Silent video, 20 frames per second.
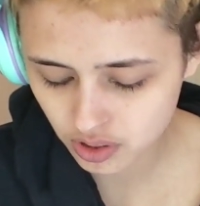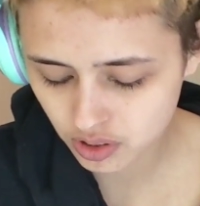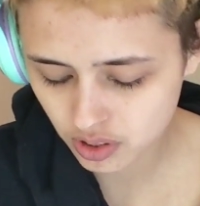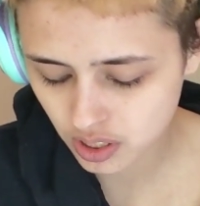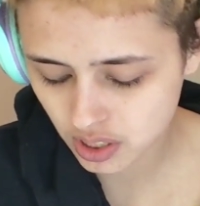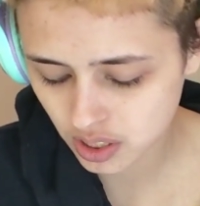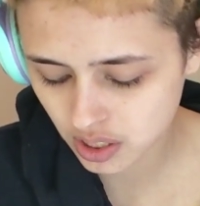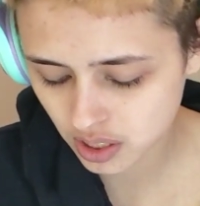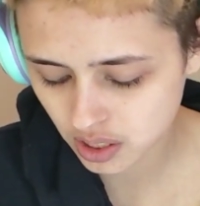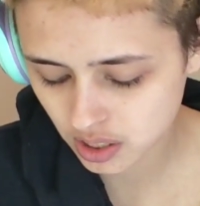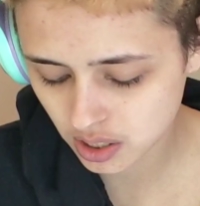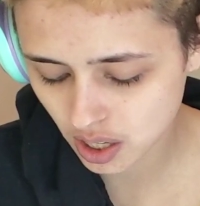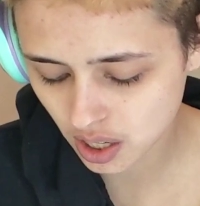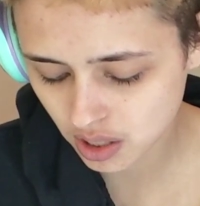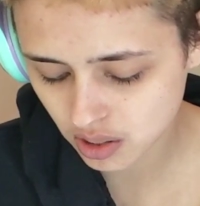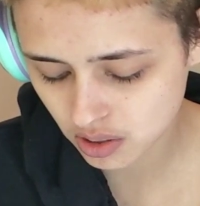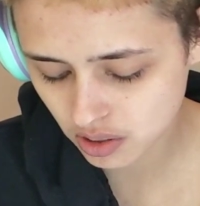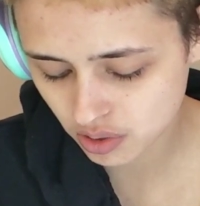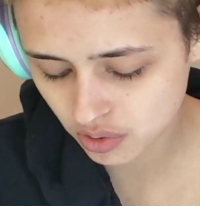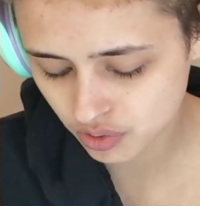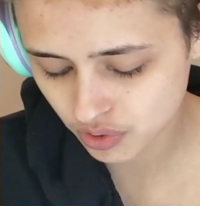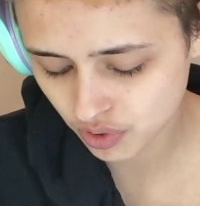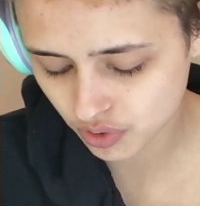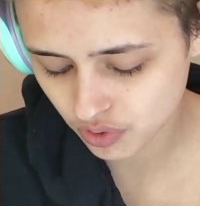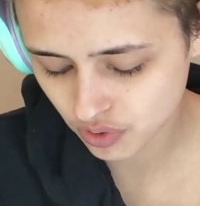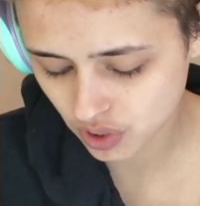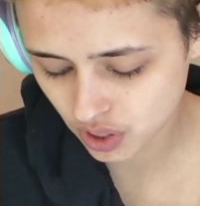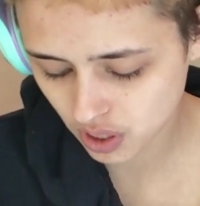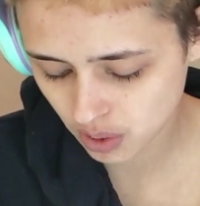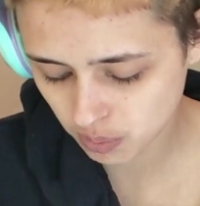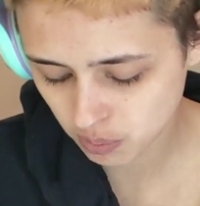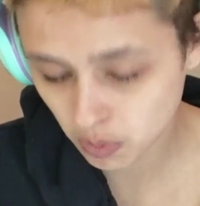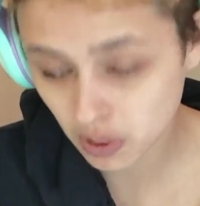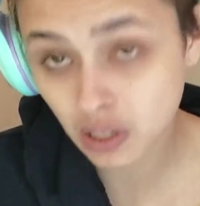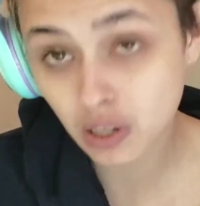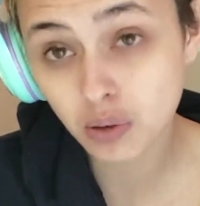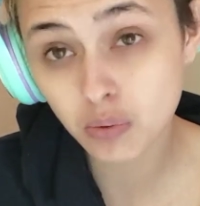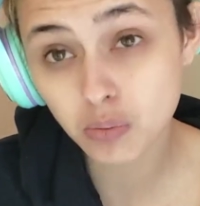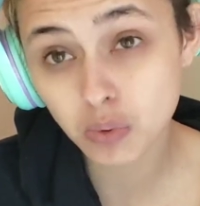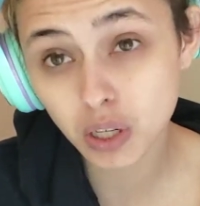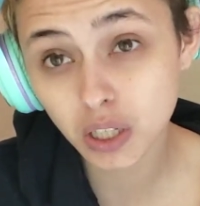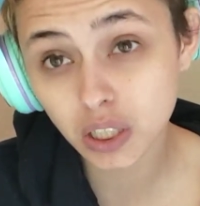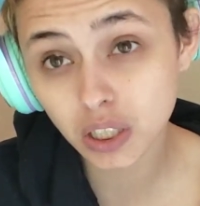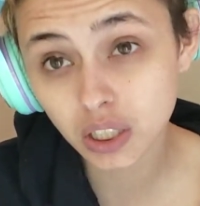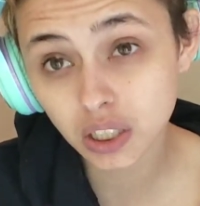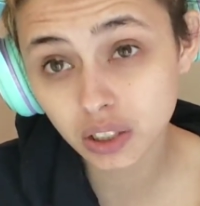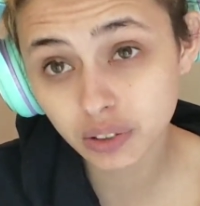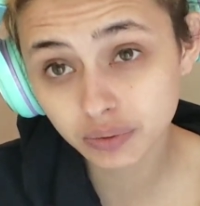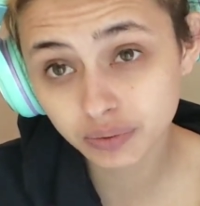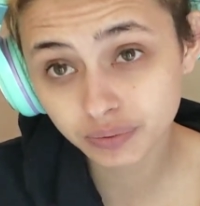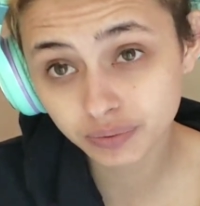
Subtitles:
the 10 to 15 minute mark.